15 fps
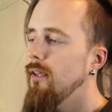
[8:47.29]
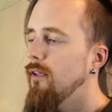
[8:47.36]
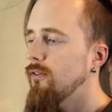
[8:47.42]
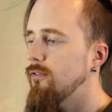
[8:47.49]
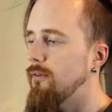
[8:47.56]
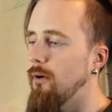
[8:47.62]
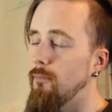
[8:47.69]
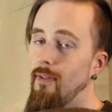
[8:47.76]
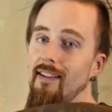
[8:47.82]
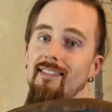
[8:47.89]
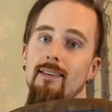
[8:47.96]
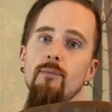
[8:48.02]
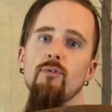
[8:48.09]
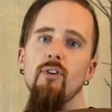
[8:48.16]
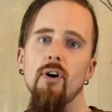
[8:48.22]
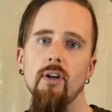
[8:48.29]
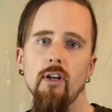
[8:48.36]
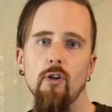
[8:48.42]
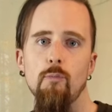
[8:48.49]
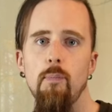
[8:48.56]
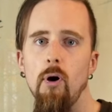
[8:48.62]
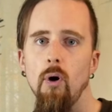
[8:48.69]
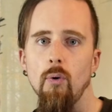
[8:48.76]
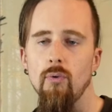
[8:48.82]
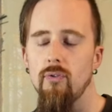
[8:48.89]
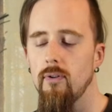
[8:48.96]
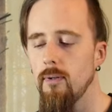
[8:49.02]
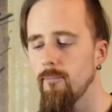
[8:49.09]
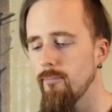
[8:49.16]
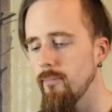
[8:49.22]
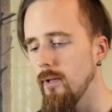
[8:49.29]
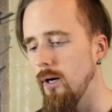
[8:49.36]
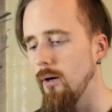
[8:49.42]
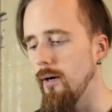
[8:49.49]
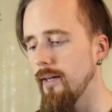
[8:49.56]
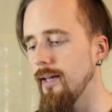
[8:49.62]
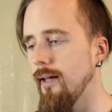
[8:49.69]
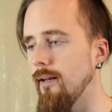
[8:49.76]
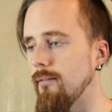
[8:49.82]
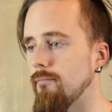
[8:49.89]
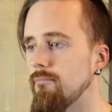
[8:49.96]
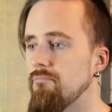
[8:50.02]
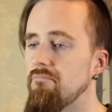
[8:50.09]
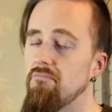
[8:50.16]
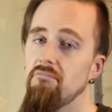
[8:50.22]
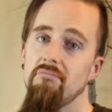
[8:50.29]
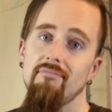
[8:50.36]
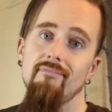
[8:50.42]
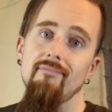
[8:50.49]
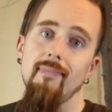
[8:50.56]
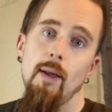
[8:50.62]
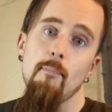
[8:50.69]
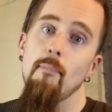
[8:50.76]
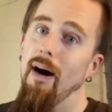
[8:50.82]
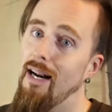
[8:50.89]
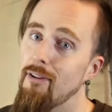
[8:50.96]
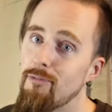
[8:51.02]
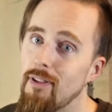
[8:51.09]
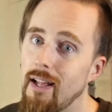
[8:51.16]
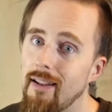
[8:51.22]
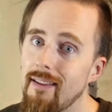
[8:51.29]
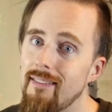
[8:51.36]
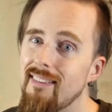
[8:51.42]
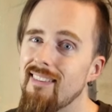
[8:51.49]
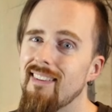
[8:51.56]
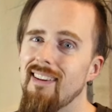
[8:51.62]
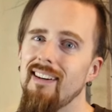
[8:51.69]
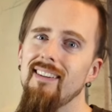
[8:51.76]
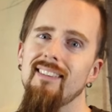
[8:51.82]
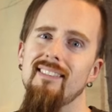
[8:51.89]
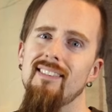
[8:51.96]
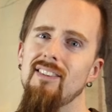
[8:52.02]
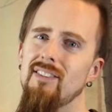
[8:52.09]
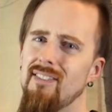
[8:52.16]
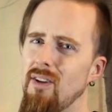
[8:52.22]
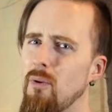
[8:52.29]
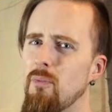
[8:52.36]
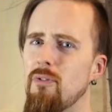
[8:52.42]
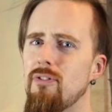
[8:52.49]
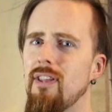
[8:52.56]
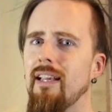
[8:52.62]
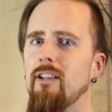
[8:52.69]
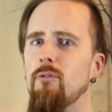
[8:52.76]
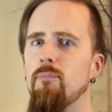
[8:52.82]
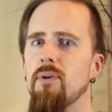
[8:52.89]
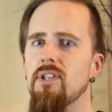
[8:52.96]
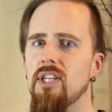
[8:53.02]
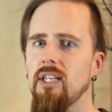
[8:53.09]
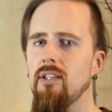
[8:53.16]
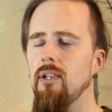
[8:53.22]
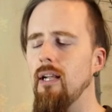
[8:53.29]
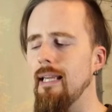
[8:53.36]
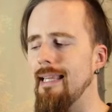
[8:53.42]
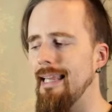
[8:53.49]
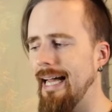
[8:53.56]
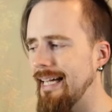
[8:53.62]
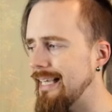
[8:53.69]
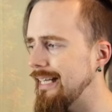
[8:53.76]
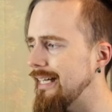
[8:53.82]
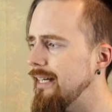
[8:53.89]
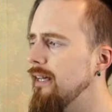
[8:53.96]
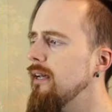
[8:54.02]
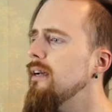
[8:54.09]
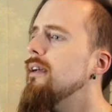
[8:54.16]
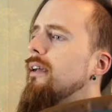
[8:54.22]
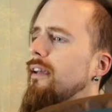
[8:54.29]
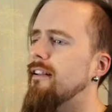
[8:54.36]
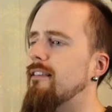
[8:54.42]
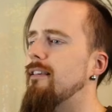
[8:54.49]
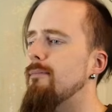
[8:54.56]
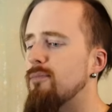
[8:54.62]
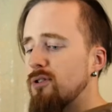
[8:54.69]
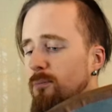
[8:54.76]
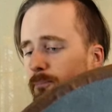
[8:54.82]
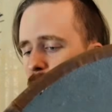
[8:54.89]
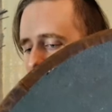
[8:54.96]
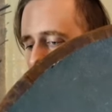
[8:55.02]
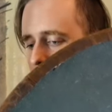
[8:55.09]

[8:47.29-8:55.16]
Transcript: So that seems very exposed. Now, again, they might have done it. I don't think it's particularly likely. It seems